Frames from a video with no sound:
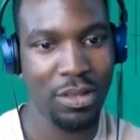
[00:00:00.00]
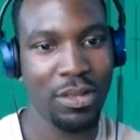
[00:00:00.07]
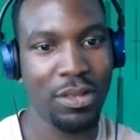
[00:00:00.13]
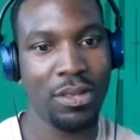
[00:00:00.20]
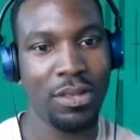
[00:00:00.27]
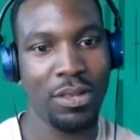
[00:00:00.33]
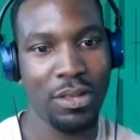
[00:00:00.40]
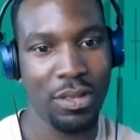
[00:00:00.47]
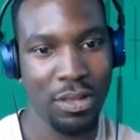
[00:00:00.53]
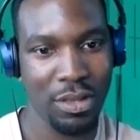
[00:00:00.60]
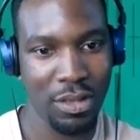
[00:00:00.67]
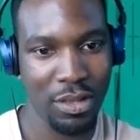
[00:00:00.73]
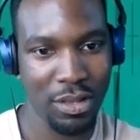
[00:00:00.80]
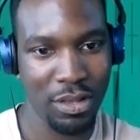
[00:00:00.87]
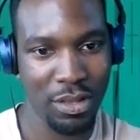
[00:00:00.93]

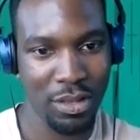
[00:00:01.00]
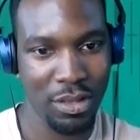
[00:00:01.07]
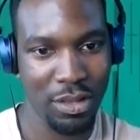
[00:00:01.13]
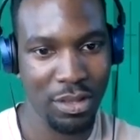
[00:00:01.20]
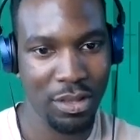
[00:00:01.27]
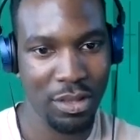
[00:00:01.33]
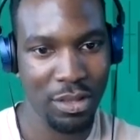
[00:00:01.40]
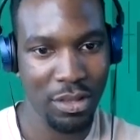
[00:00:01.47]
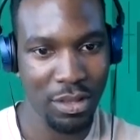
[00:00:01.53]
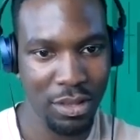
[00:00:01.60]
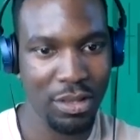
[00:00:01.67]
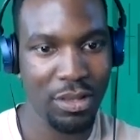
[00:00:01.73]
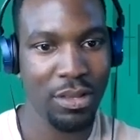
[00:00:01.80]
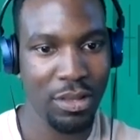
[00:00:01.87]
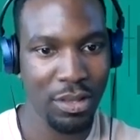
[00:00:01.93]

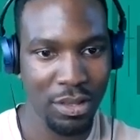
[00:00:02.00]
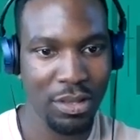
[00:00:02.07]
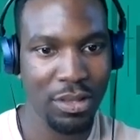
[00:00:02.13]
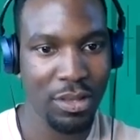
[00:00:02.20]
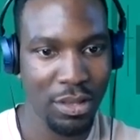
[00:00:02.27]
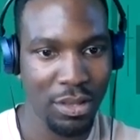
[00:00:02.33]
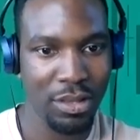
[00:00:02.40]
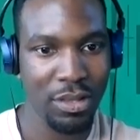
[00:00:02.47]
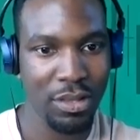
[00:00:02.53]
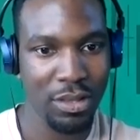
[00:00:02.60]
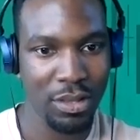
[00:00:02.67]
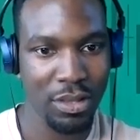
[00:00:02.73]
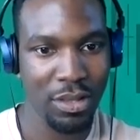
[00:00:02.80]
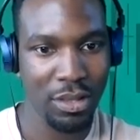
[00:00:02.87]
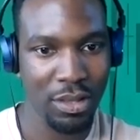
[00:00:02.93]

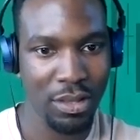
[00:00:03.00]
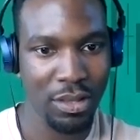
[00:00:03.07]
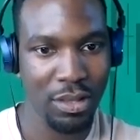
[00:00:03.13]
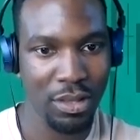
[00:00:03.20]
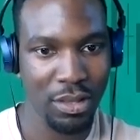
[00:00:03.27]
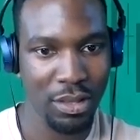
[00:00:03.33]
(silent)